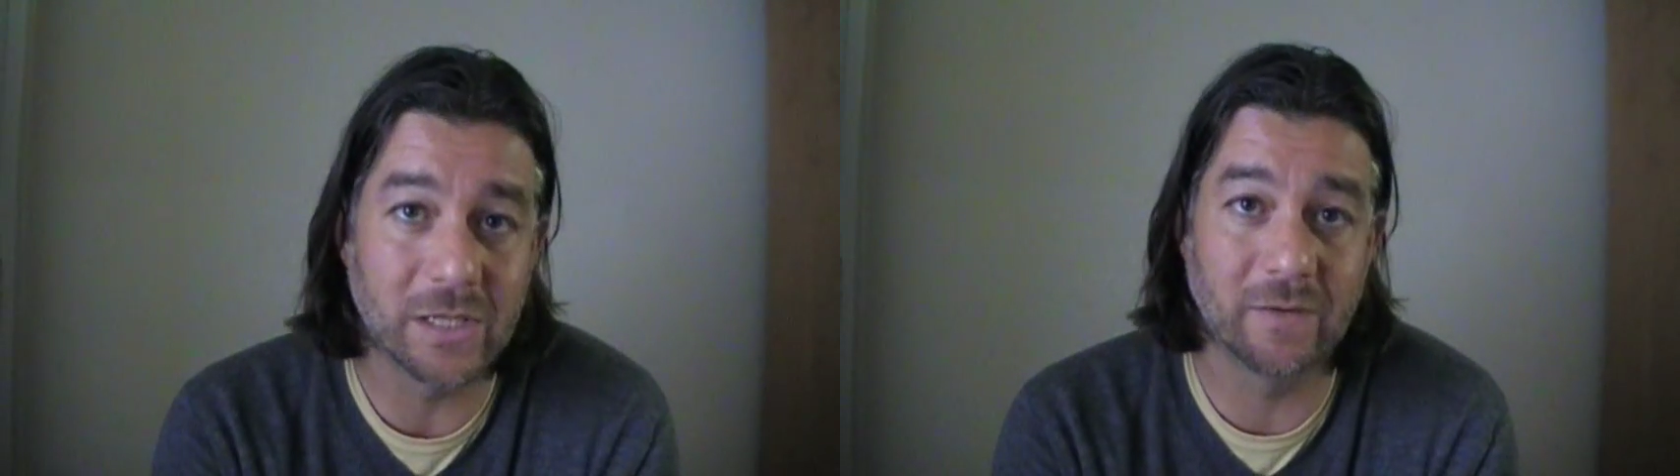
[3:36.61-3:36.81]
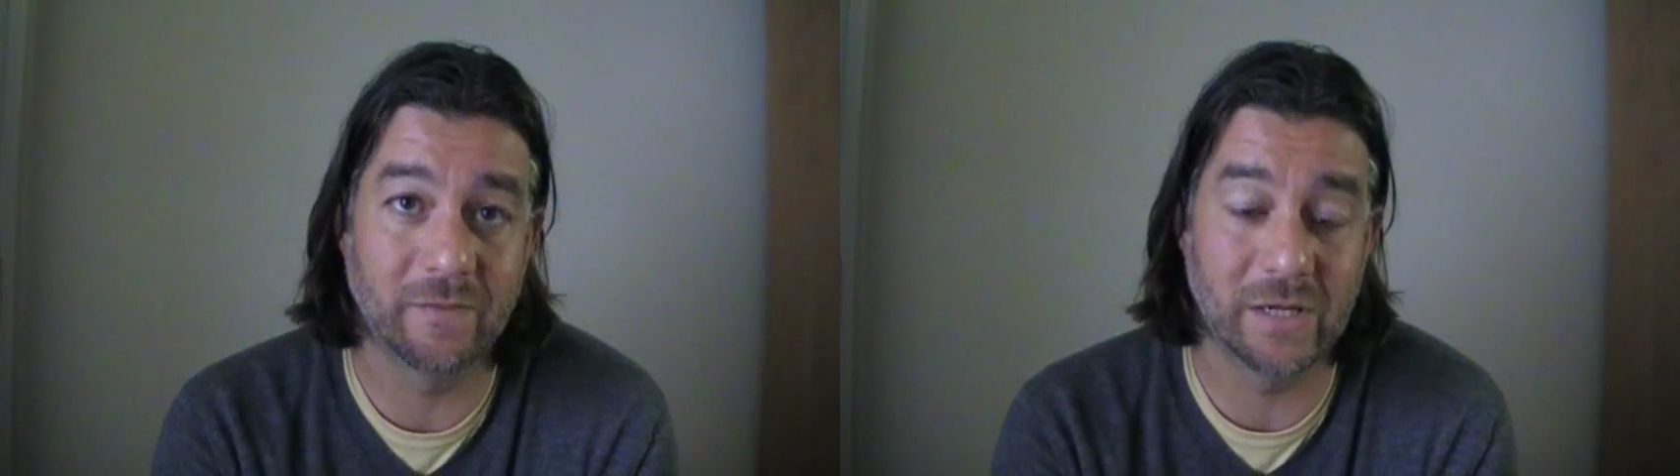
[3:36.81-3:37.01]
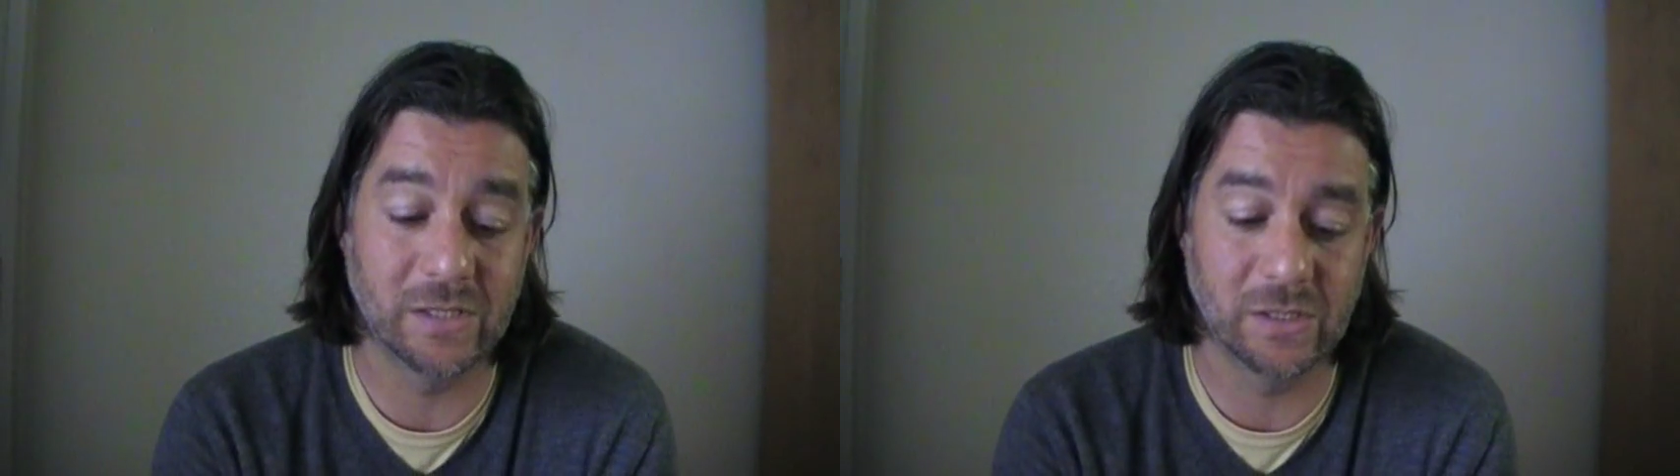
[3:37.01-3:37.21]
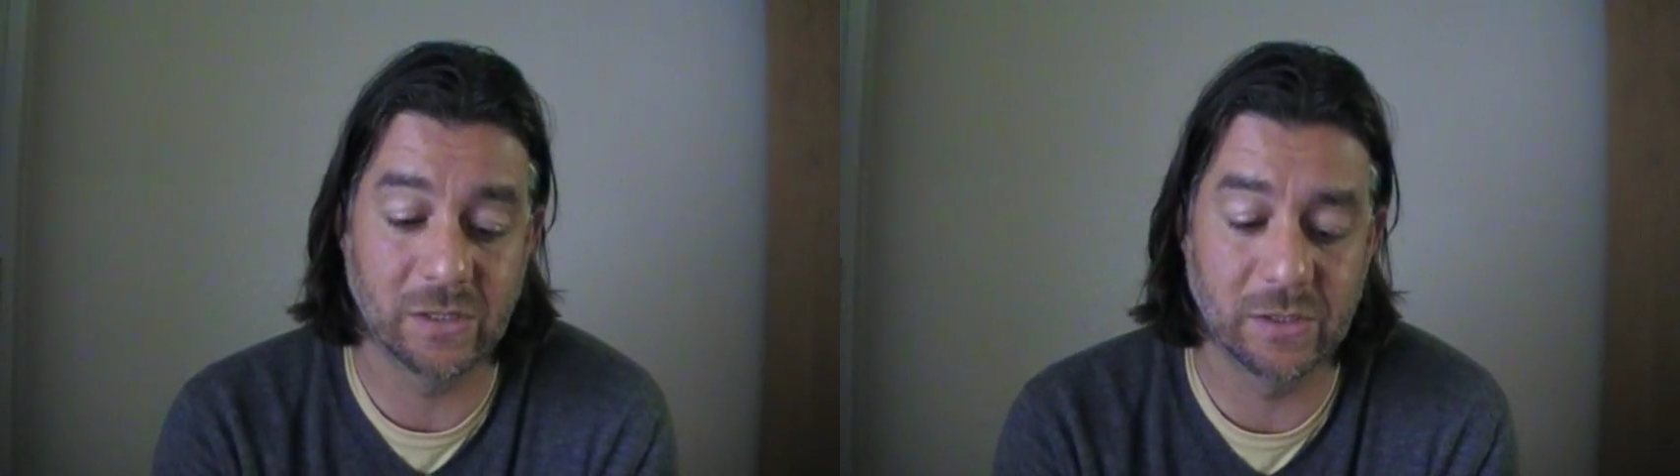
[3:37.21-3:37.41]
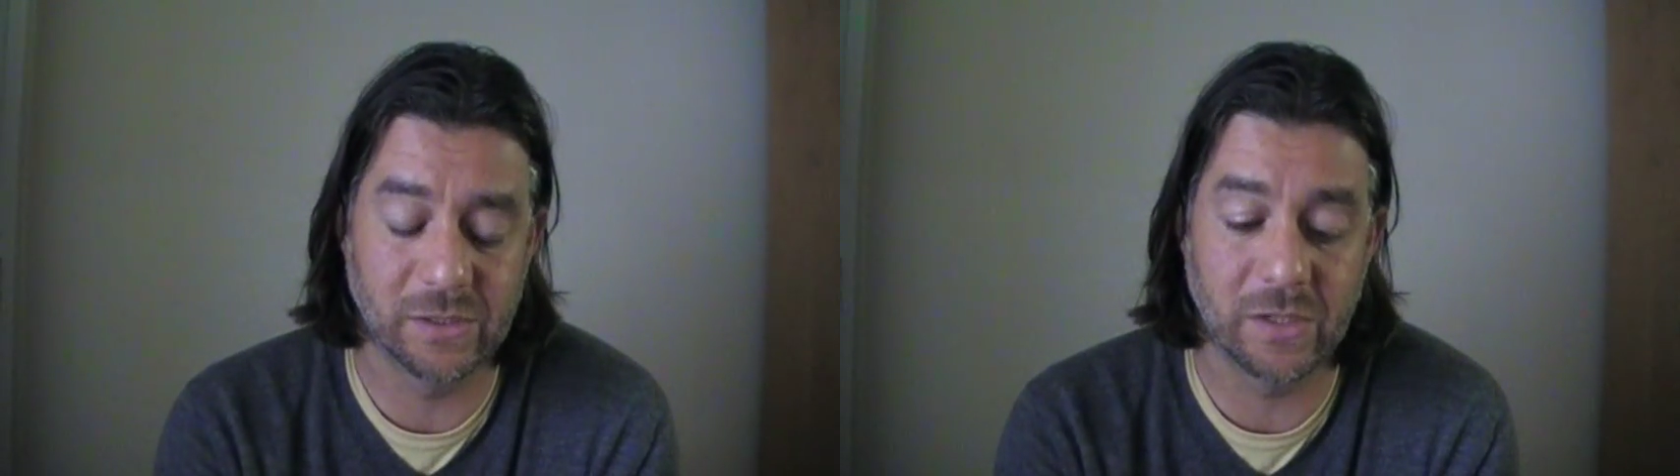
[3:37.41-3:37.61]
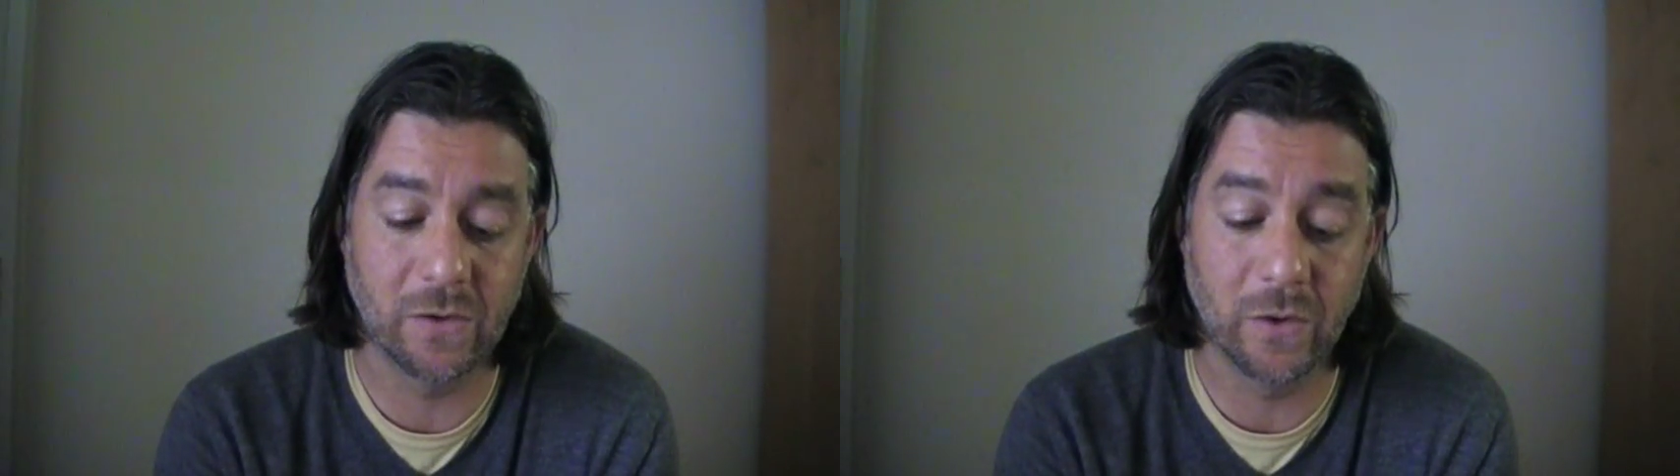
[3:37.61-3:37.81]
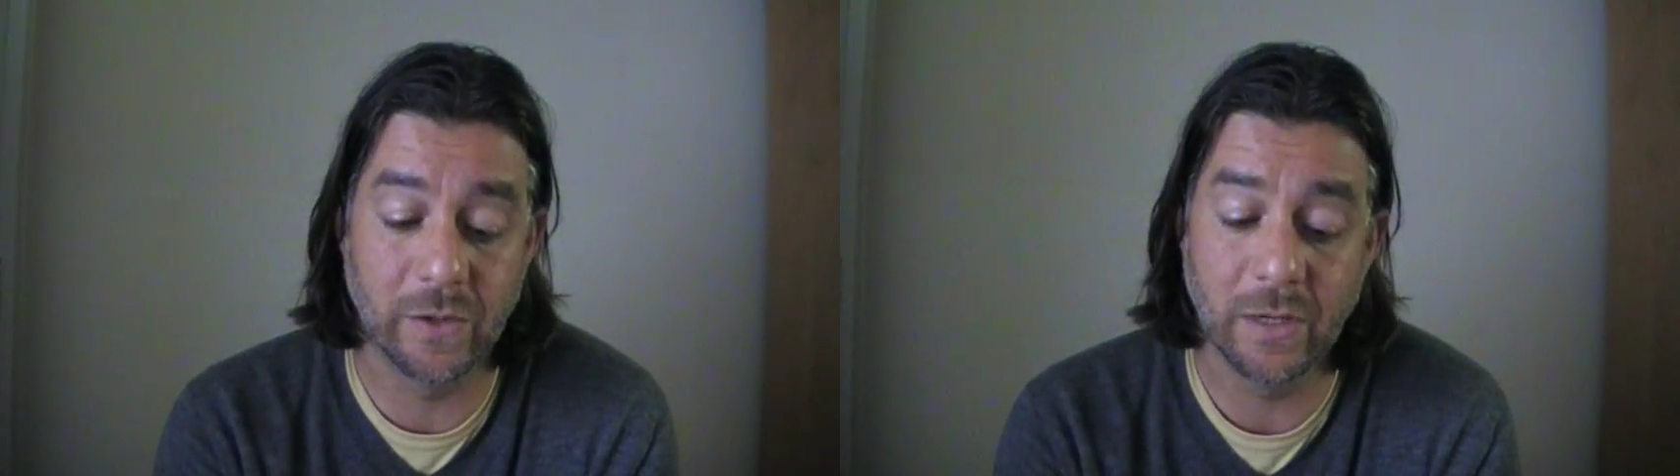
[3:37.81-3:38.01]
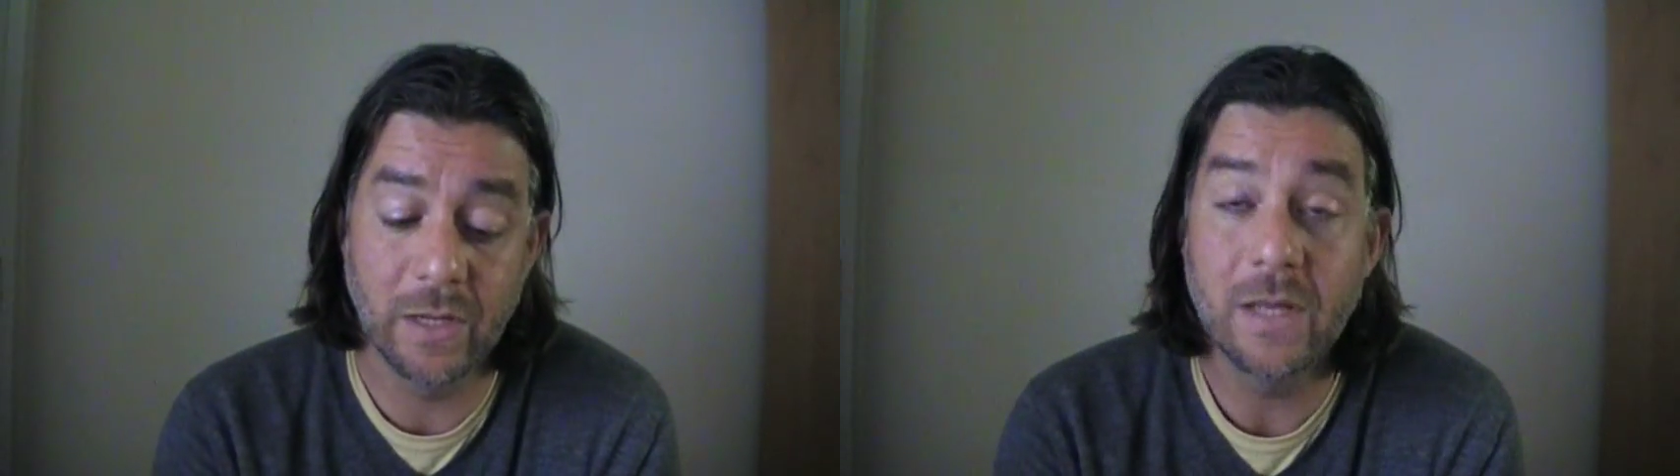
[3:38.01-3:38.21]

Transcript: innovation and so on